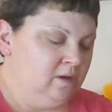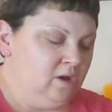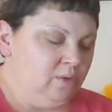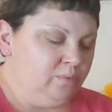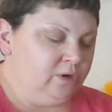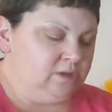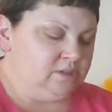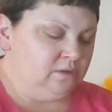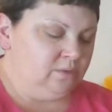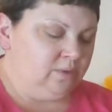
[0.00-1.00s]
Pretty
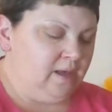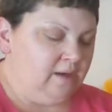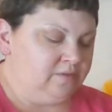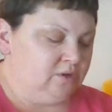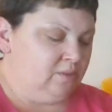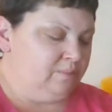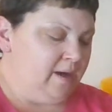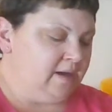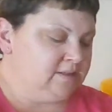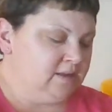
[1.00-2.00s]
soon we'll have to go
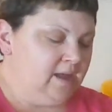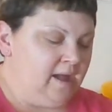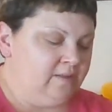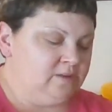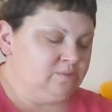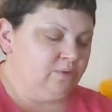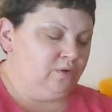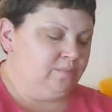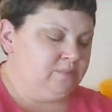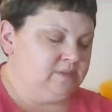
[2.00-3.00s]
back to Callie's
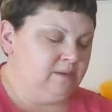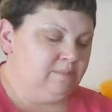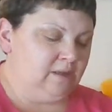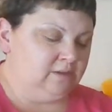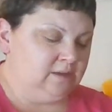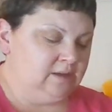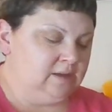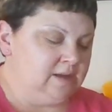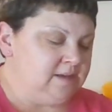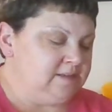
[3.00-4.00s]
room, said
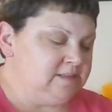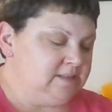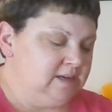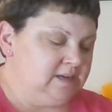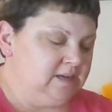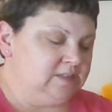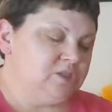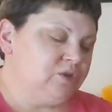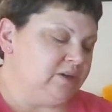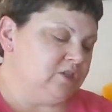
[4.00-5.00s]
Melody, standing and
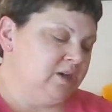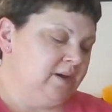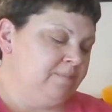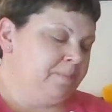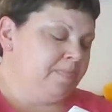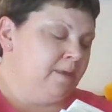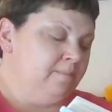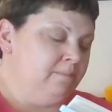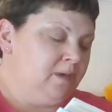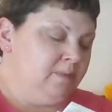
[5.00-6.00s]
stretching.
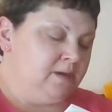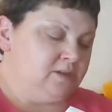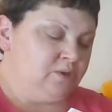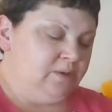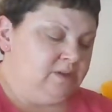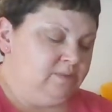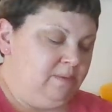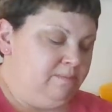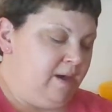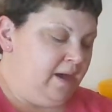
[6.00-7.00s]
Mimi is going to be
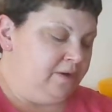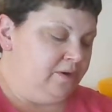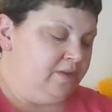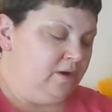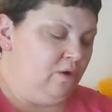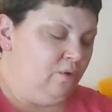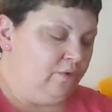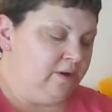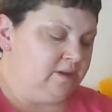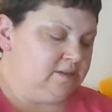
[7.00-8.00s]
madder than a
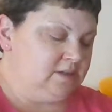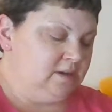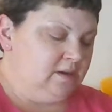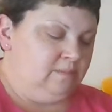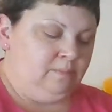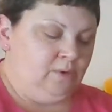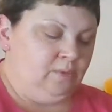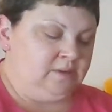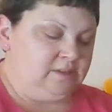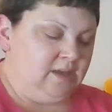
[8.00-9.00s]
hornet. But
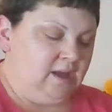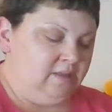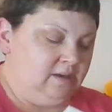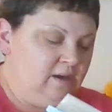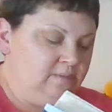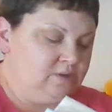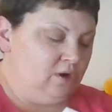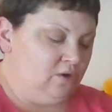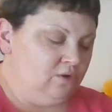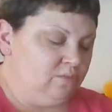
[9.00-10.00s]
once Callie comes
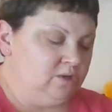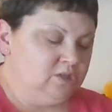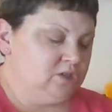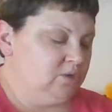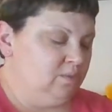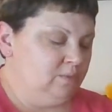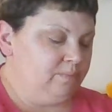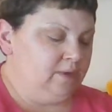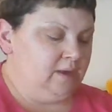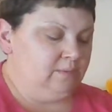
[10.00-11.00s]
home, she won't
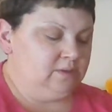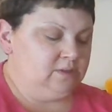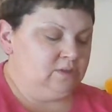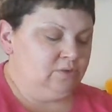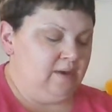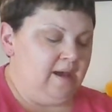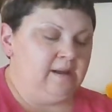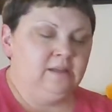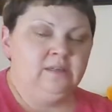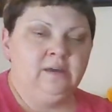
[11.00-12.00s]
be able to do
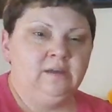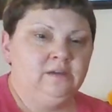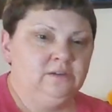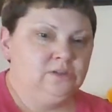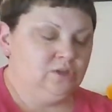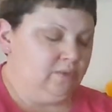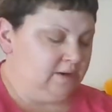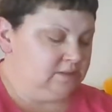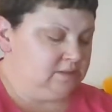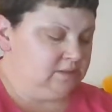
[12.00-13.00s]
anything to
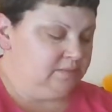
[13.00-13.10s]
us.